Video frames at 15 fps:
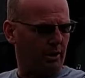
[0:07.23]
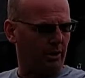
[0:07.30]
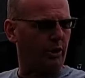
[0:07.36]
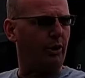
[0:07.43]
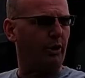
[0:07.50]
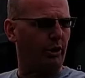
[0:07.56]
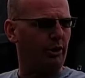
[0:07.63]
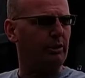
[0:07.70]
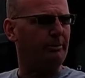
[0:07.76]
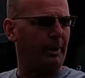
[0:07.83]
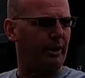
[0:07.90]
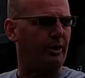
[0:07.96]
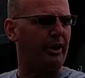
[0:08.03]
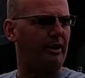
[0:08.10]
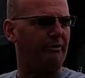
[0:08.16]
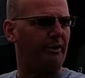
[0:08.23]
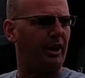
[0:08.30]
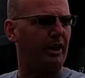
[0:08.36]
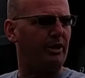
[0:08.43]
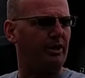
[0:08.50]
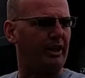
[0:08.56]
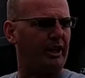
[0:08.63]
Earl, my
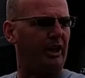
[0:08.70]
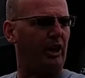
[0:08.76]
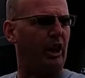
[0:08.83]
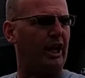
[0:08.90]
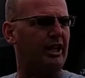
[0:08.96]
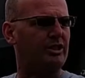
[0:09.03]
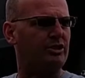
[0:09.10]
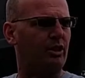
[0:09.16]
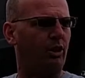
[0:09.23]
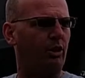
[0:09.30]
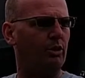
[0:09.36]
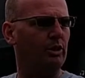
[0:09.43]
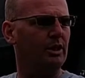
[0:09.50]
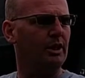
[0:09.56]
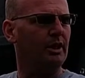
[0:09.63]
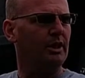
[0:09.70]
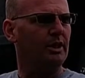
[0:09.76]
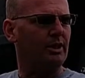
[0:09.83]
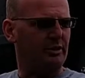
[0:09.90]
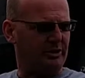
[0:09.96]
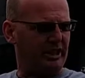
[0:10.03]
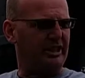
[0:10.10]
grandfather, and Alonzo
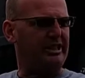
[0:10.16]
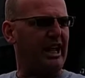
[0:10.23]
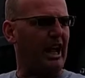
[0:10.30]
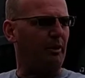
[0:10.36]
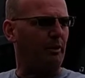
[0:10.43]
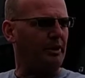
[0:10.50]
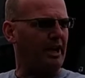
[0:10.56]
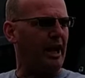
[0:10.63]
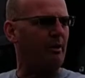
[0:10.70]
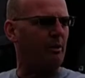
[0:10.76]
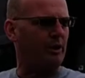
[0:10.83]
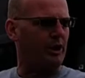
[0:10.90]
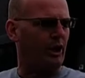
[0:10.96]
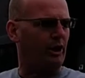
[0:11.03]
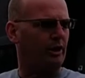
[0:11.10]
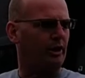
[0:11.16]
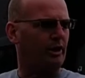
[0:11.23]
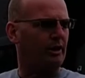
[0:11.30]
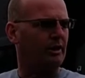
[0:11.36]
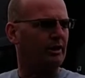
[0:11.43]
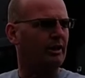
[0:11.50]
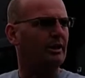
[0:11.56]
did that when they were
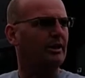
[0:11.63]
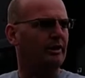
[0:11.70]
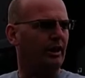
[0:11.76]
younger.